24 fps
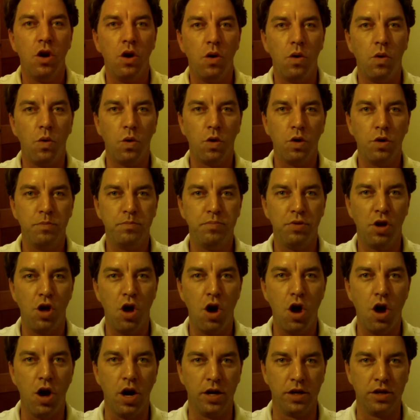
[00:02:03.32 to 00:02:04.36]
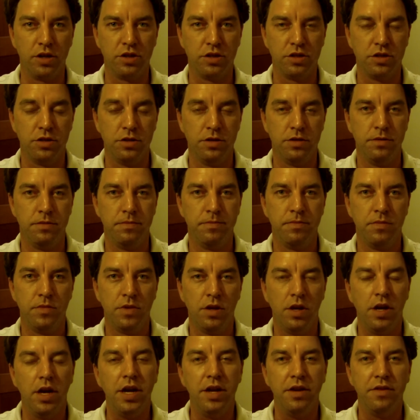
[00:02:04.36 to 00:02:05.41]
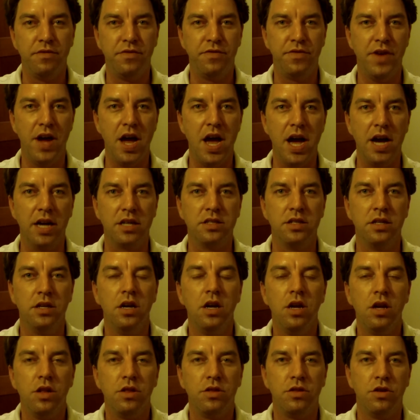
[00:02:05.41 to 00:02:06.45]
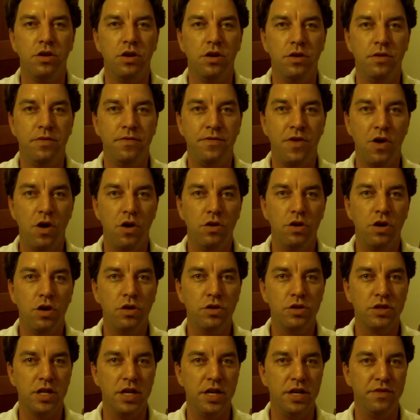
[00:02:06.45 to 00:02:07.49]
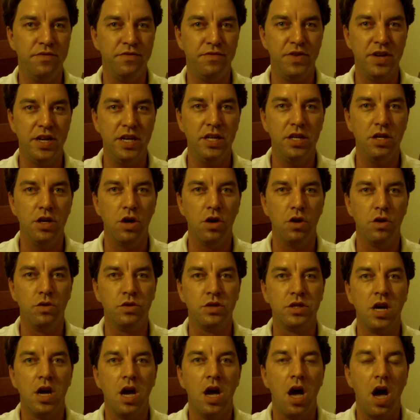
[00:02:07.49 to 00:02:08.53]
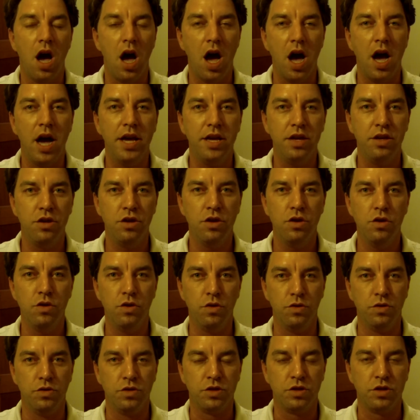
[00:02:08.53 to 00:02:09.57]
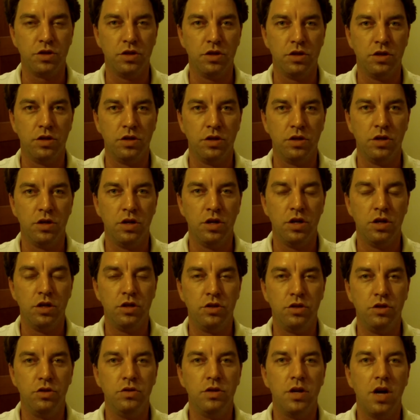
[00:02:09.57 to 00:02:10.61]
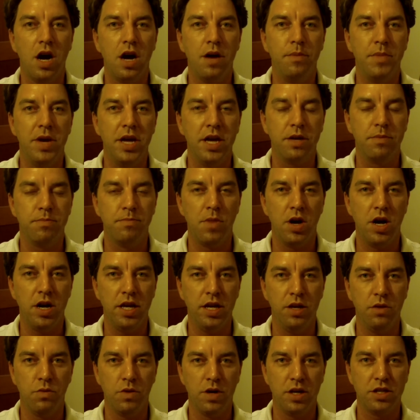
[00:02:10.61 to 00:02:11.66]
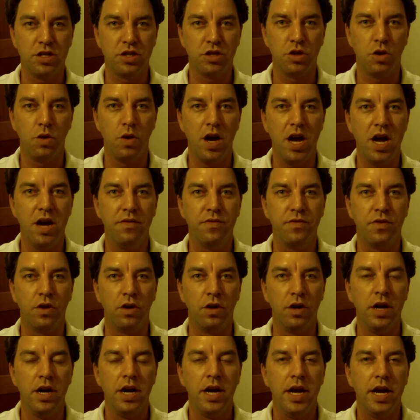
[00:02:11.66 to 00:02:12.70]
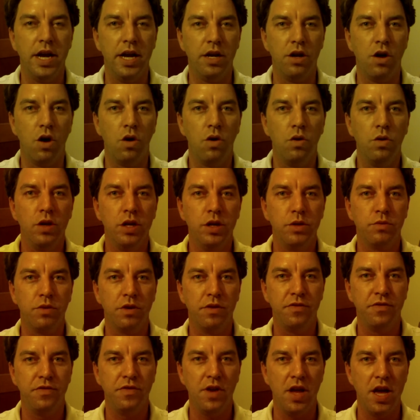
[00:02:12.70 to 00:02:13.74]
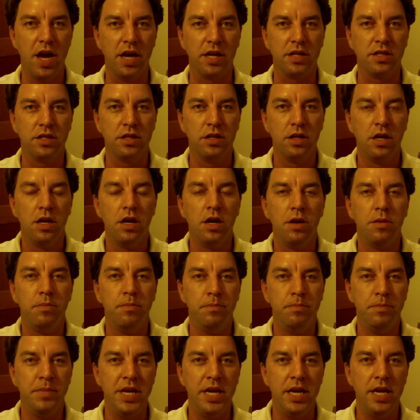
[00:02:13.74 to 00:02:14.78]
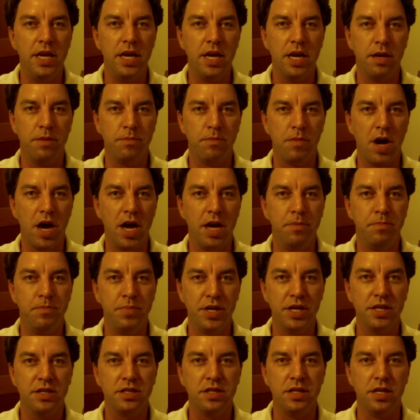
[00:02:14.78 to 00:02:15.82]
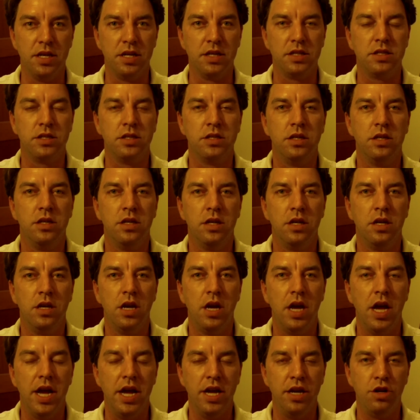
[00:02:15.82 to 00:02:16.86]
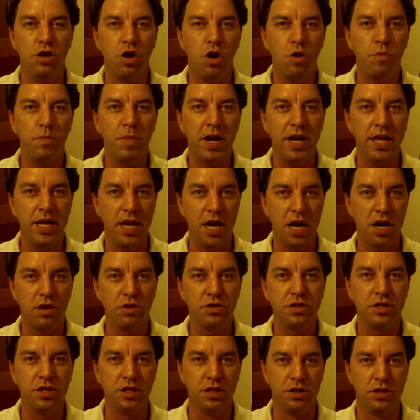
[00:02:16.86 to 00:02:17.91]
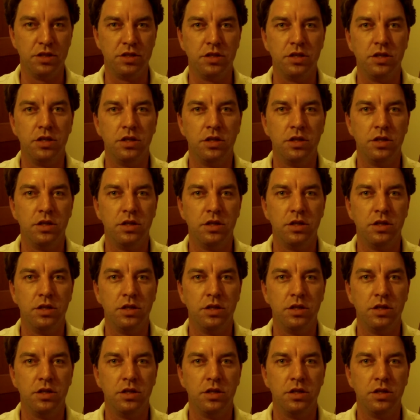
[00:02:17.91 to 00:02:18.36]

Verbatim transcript: or blogs. In fact, the photos and videos I use do not make money whatsoever and only reflect me and my business and nobody else's.